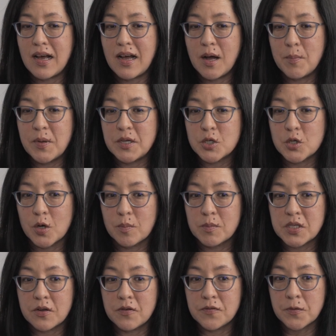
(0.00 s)
in
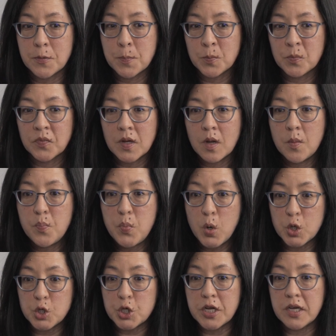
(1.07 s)
terms of
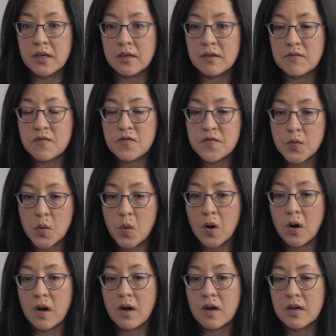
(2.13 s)
pushing
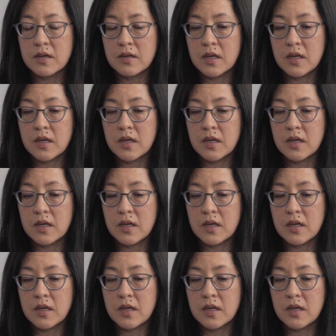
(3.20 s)
for